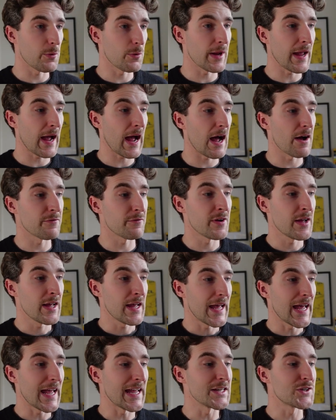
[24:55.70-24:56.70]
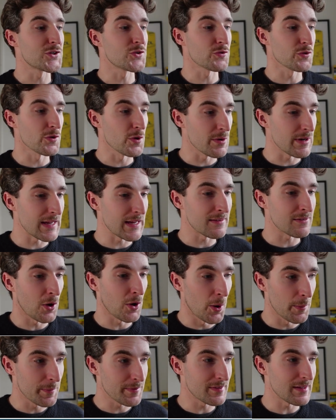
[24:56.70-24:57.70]
we have a truly
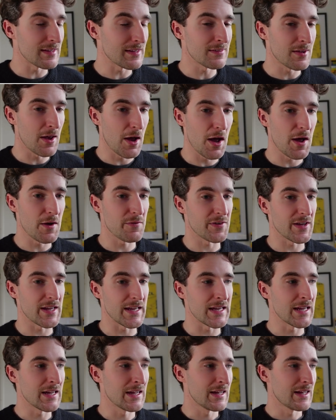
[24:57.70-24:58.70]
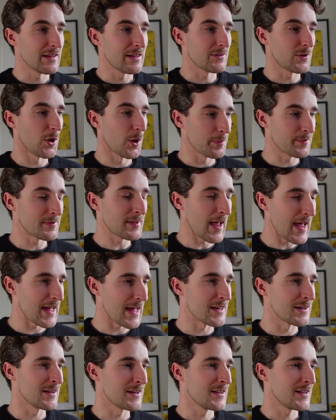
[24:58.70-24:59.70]
topsy-turvy top
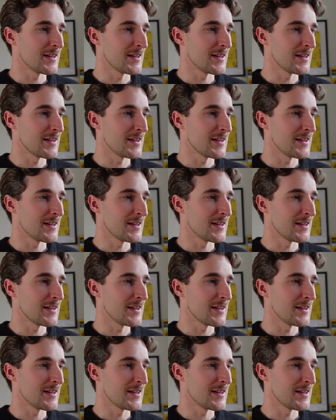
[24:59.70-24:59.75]
10